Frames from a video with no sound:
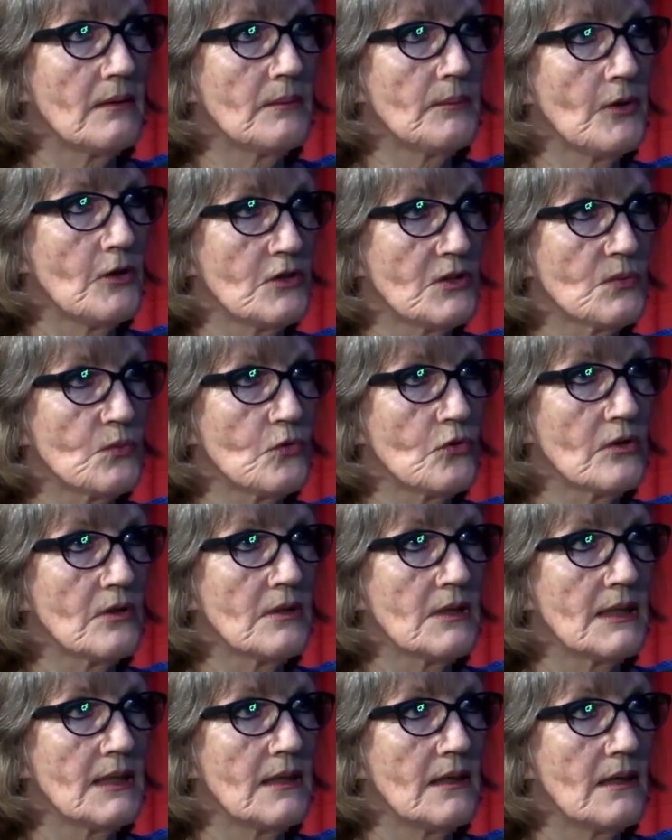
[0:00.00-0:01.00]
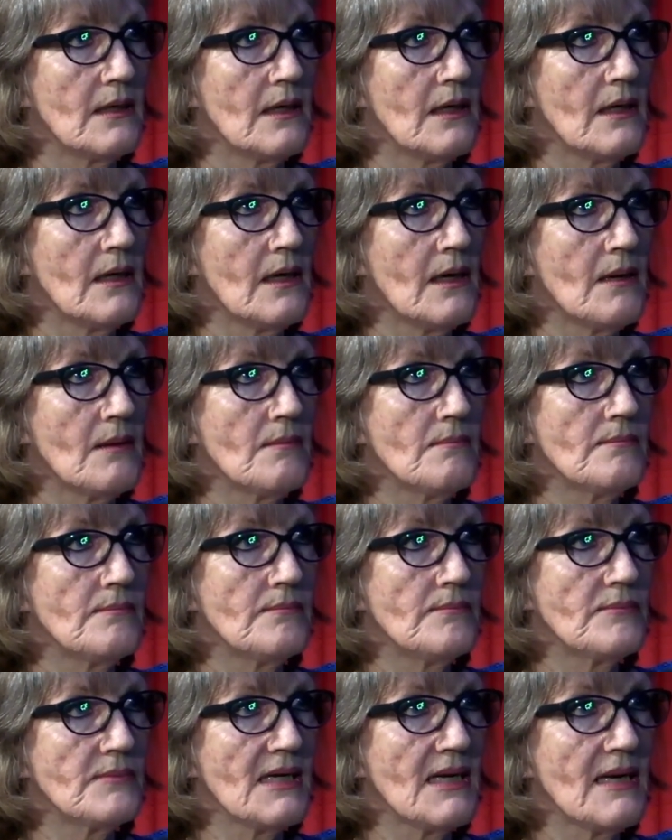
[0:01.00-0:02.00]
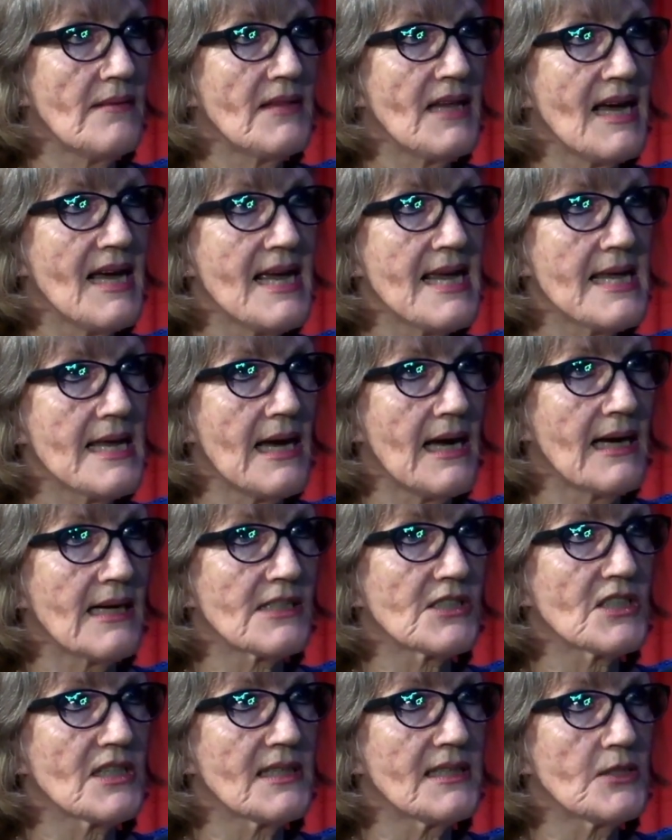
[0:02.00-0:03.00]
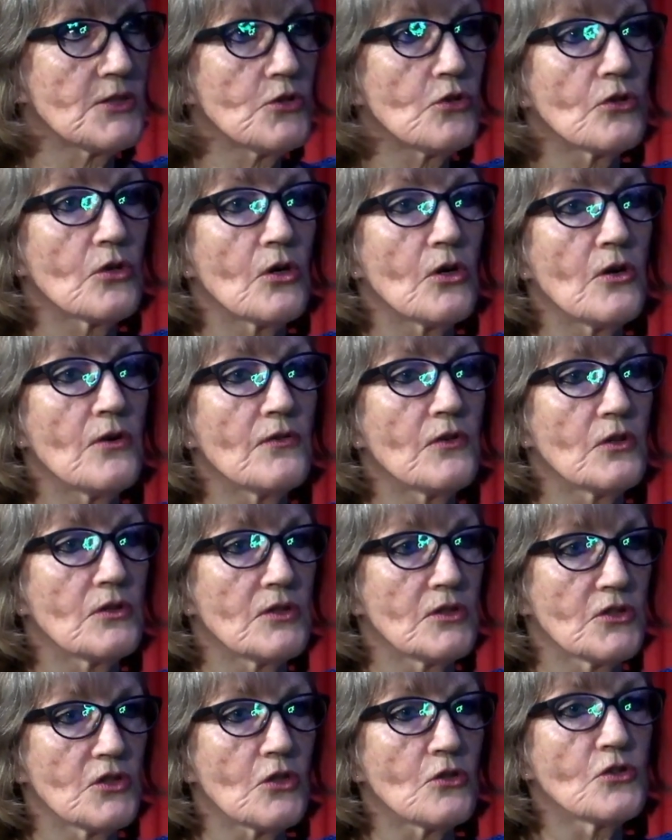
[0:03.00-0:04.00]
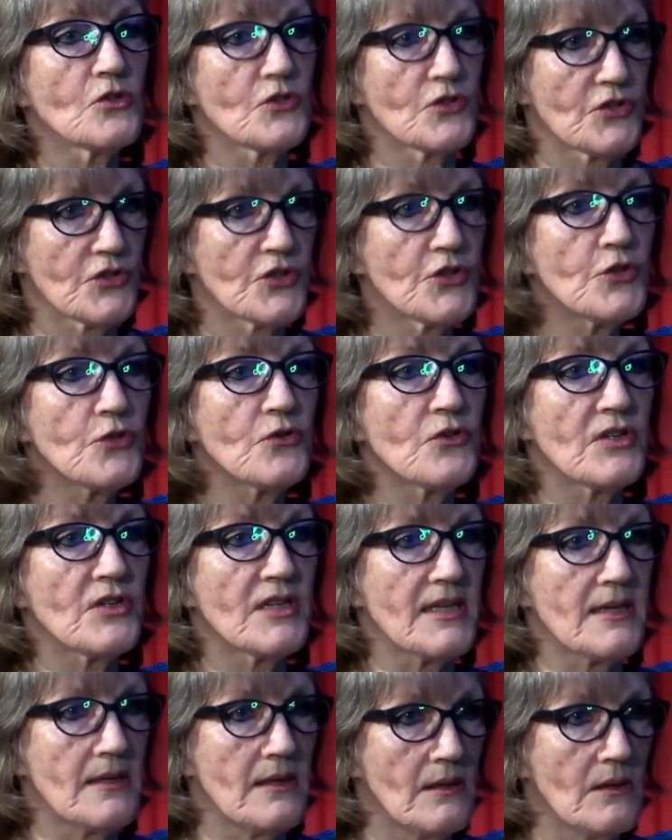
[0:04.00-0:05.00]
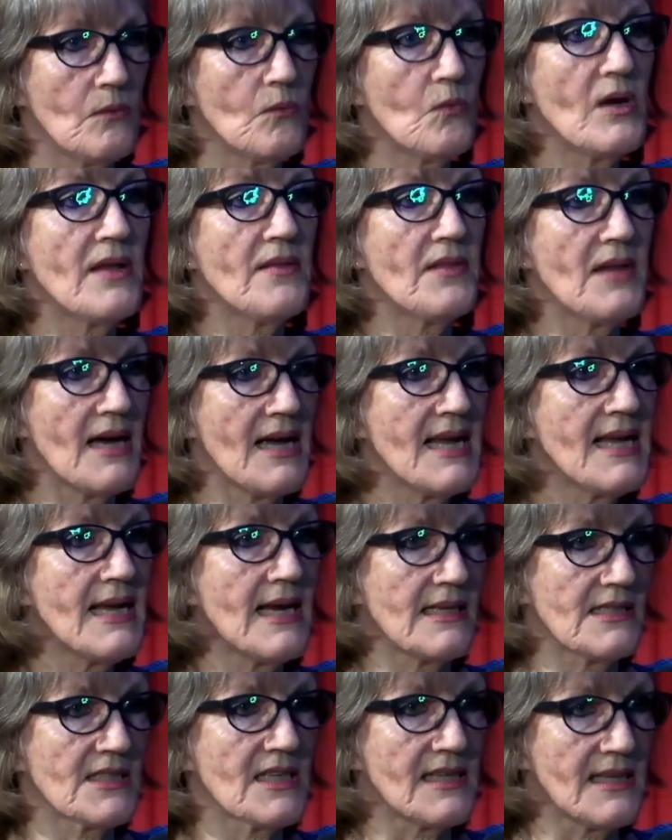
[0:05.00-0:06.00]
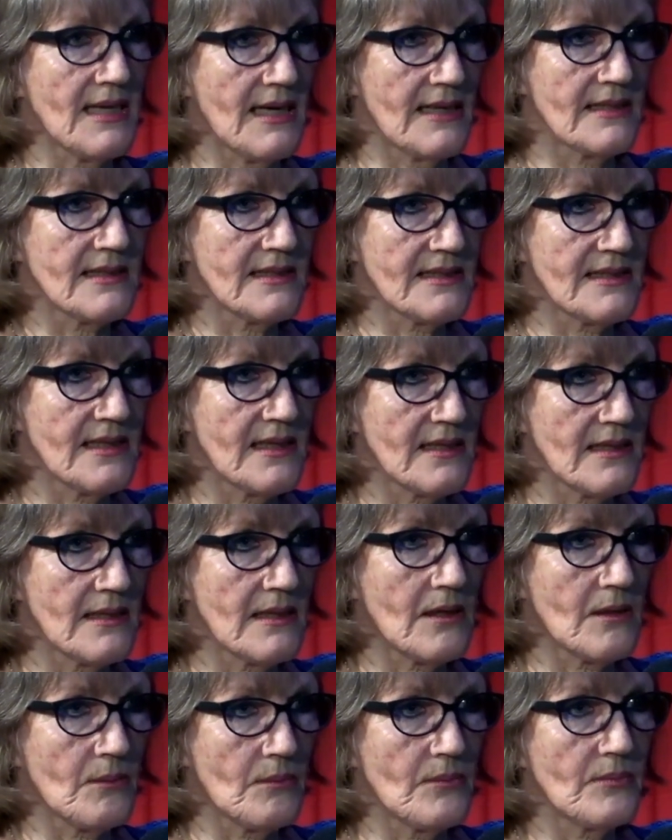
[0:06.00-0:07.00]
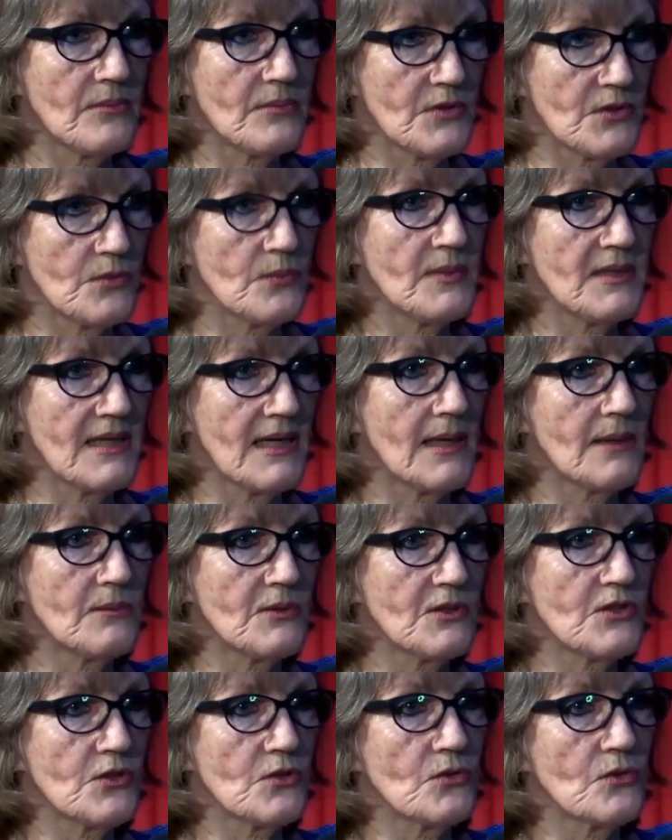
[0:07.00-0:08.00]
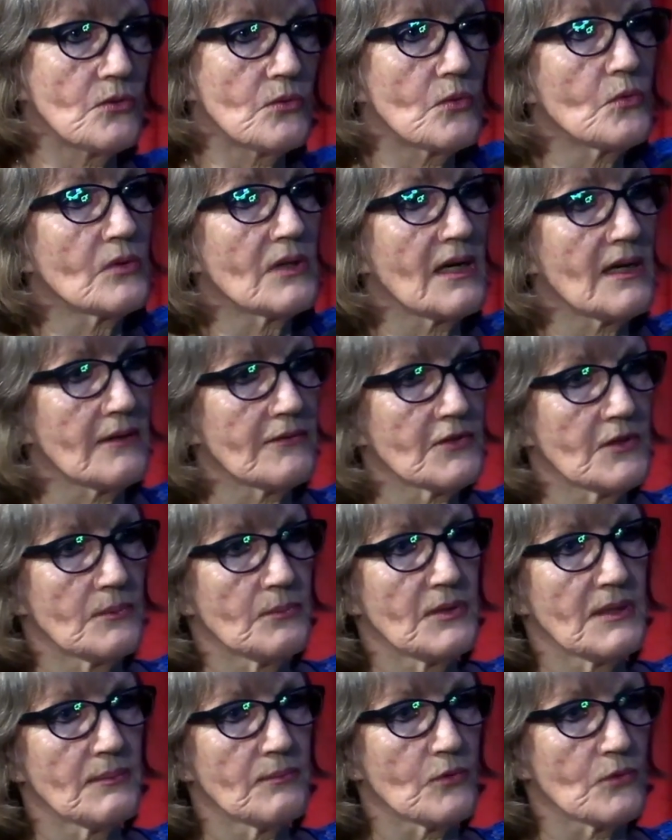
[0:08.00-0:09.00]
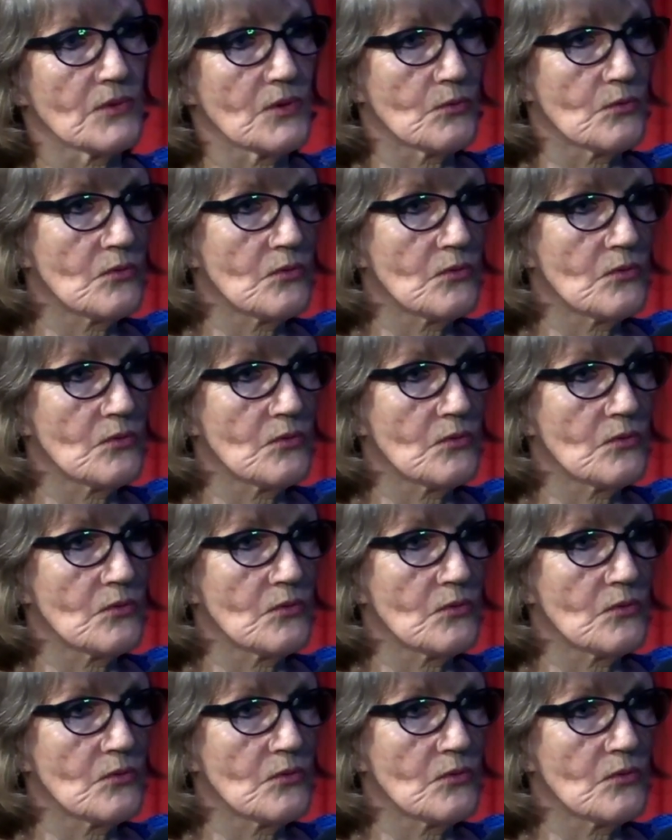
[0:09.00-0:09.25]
post-war, and they actually took over the Social Security, where they actually had to set it up to be able to look after people that